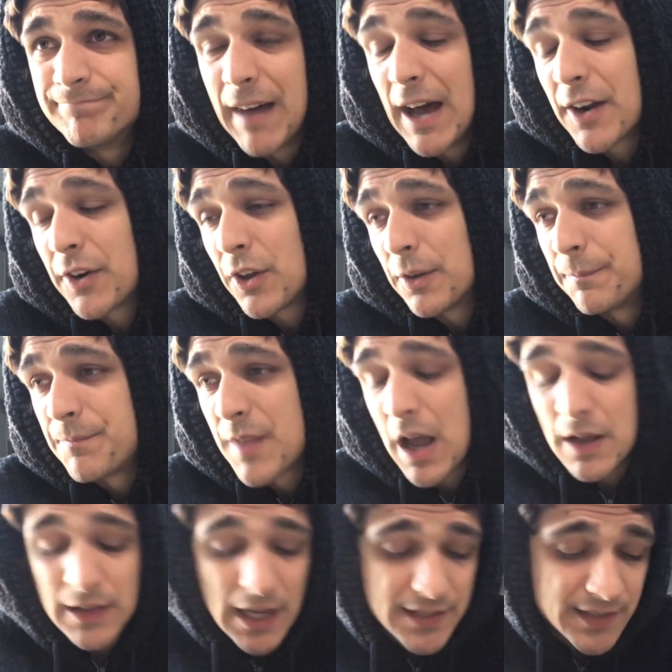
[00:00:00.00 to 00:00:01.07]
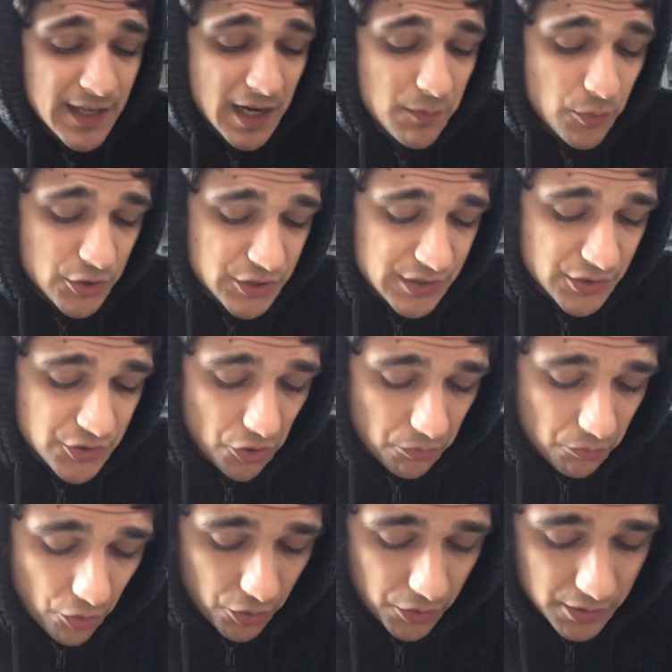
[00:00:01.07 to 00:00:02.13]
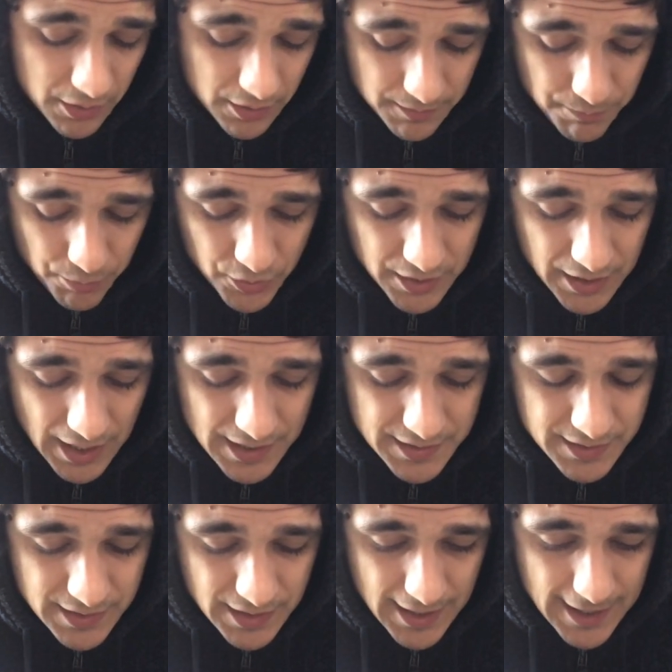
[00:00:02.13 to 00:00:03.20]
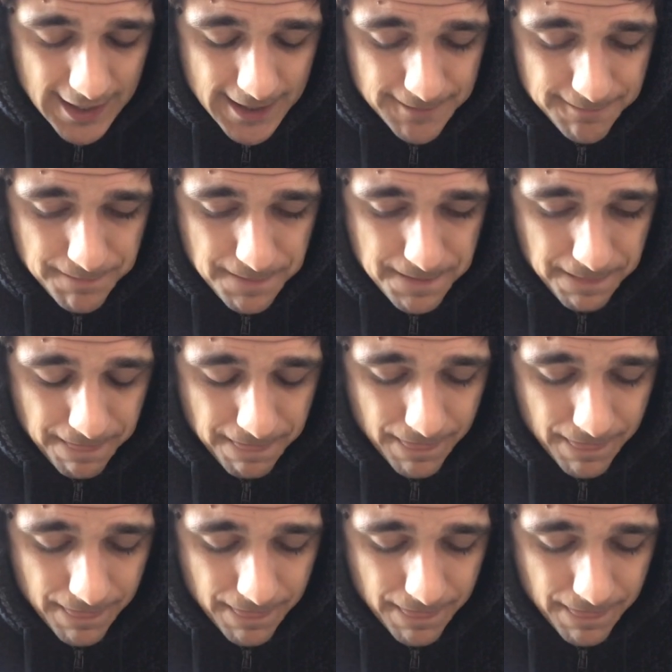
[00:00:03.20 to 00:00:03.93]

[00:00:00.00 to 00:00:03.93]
I don't know. Uh, last night I watched the Joe Rogan podcast um,